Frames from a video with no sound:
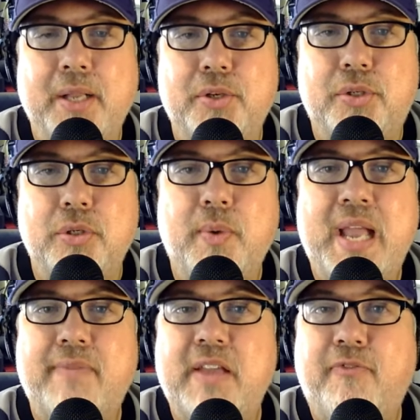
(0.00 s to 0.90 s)
do we
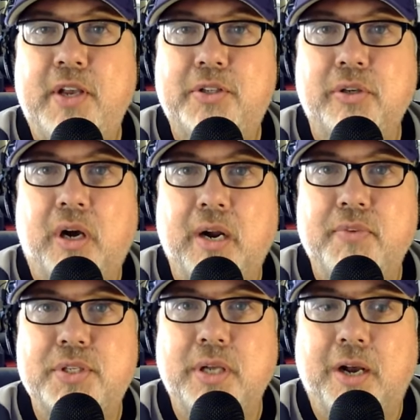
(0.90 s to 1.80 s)
have a Viktor
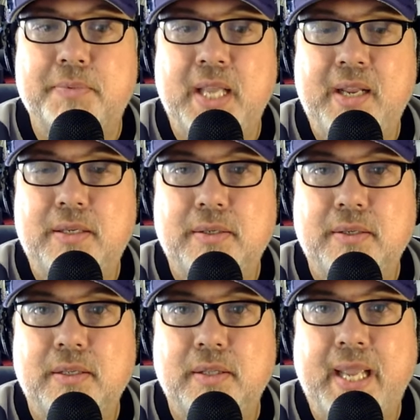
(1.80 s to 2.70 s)
Arvidsson update?
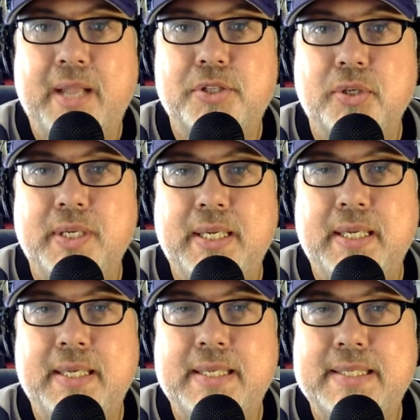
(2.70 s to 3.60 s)
The answer
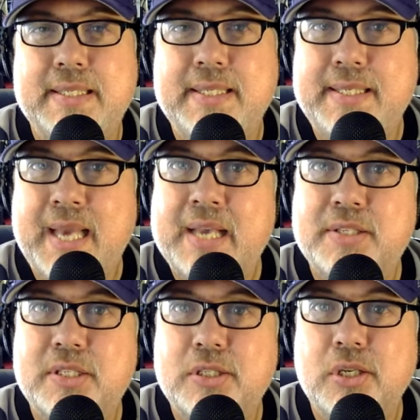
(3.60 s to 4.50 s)
is
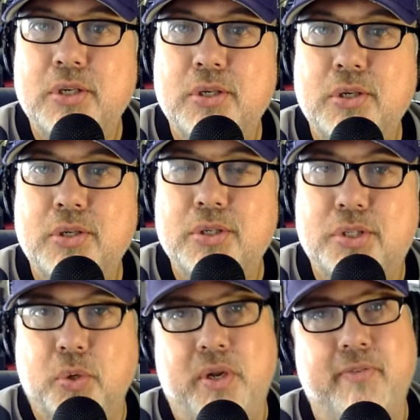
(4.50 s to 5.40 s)
yes,
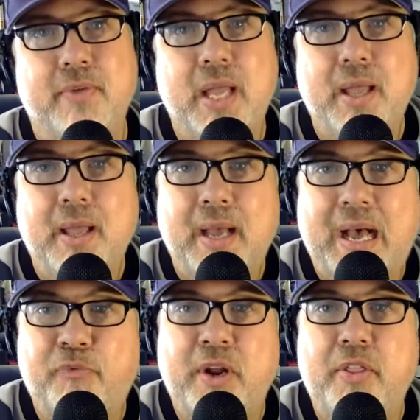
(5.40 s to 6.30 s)
sort of.
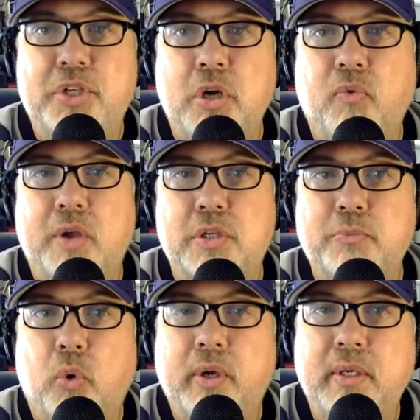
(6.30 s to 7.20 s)
Friend of the show, Russell
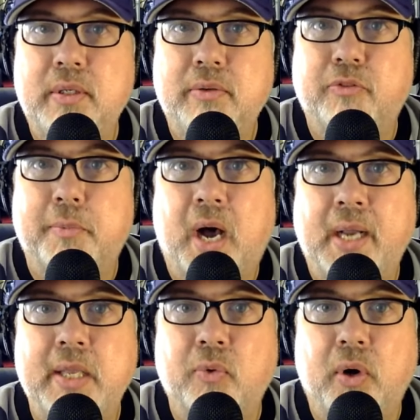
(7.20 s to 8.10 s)
Morgan from
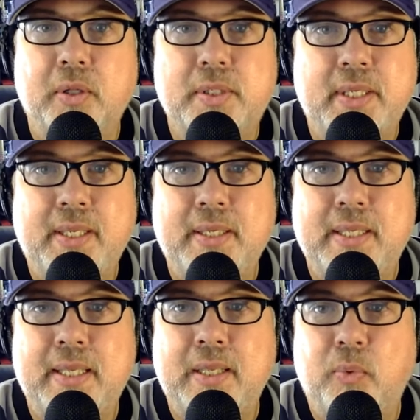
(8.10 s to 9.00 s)
Hockey
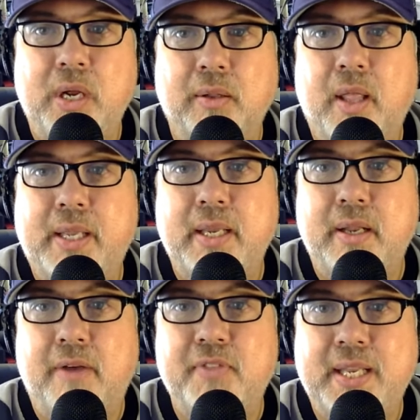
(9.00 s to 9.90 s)
Royalty. We are lucky
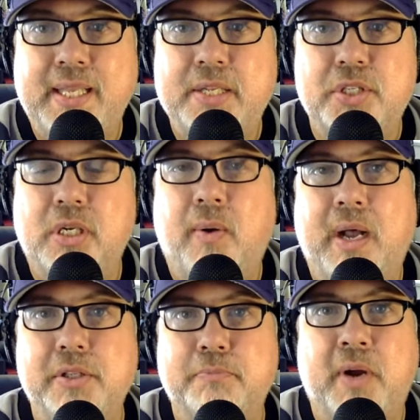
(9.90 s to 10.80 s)
enough that he gets to go
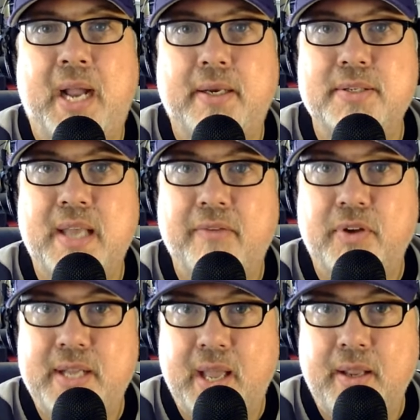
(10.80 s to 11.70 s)
out to practice
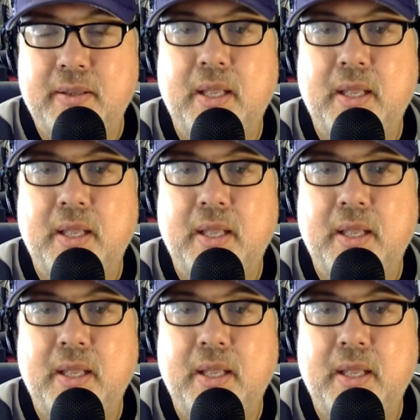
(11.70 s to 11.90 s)
every day